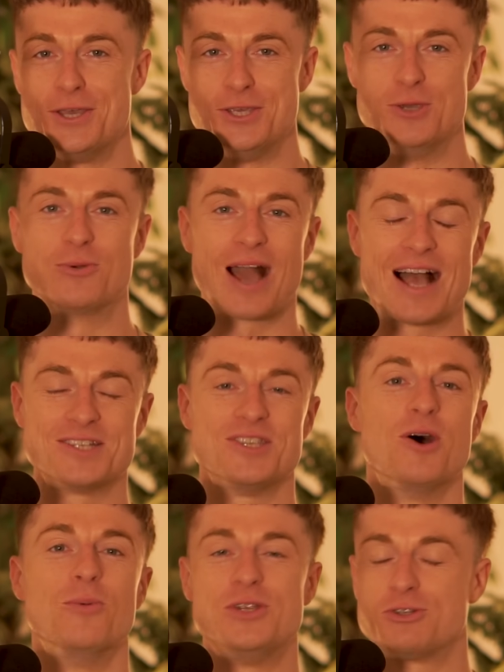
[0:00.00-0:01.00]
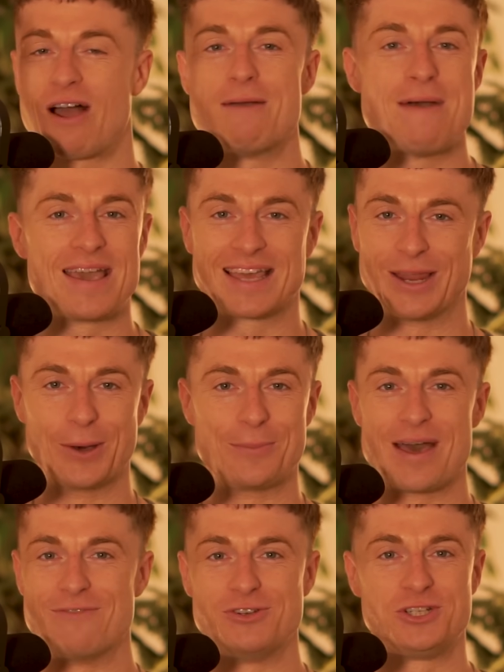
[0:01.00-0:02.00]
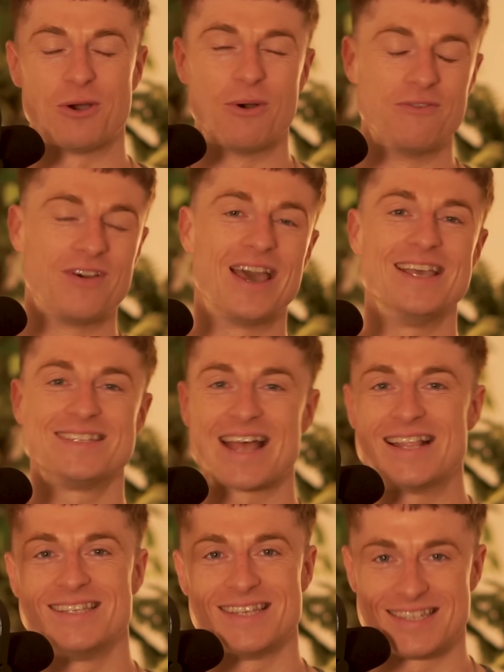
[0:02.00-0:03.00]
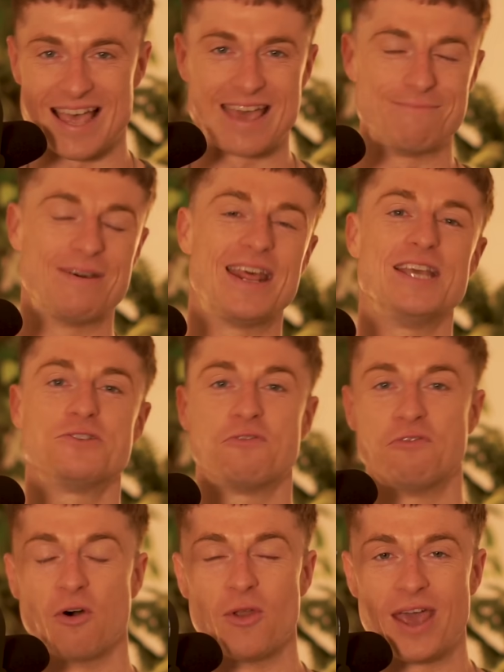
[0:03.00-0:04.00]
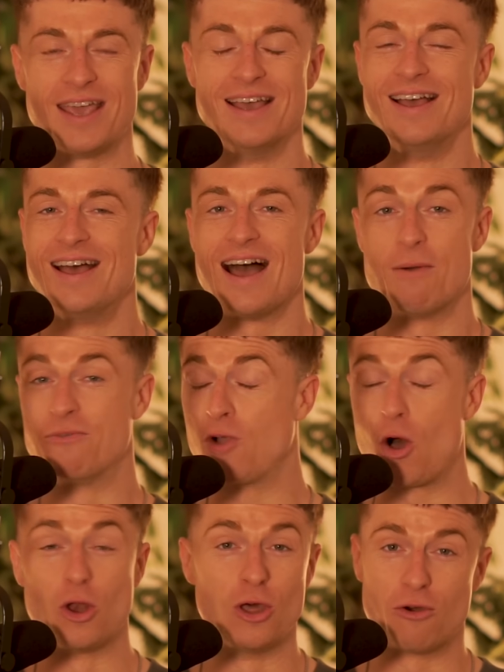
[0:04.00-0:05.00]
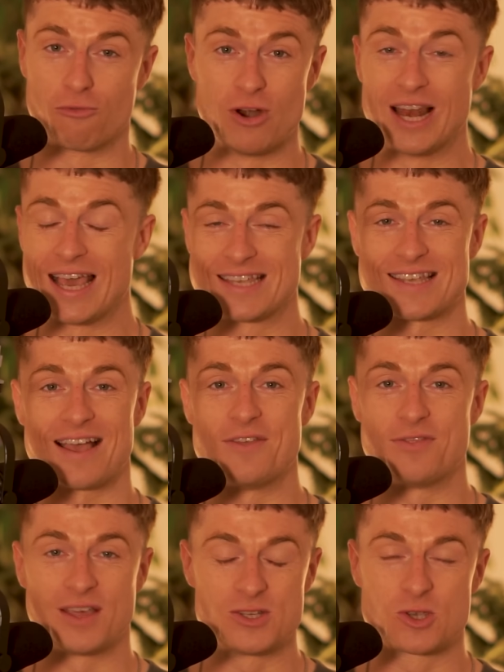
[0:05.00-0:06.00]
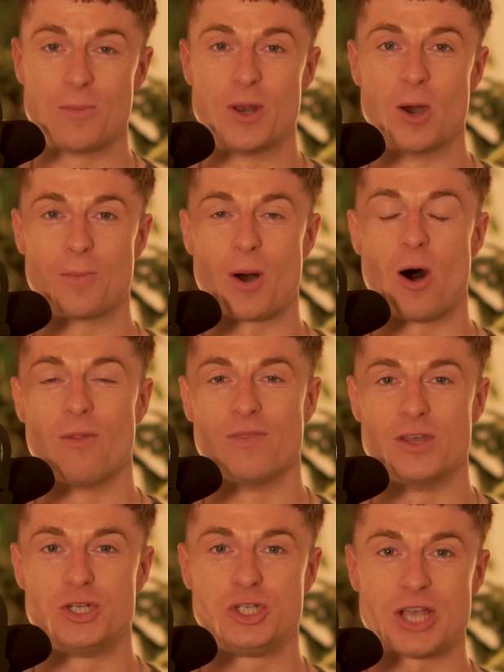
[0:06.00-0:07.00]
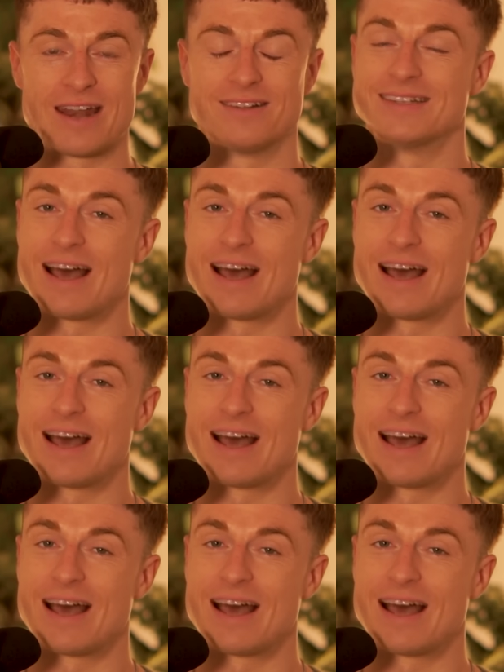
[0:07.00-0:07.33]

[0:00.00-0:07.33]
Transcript: You guys know we try and make a little bit of a show of it. It's entertainment, it's funny, and we've got a lot of really exciting things coming up on the channel.